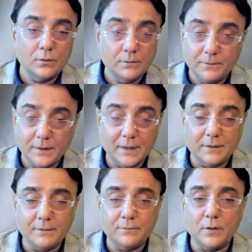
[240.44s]
forget,
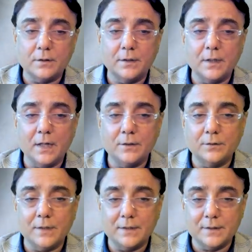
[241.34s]
we have not done a
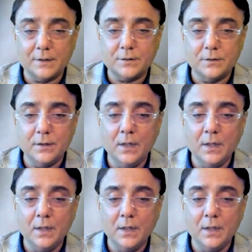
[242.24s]
hydrodissection,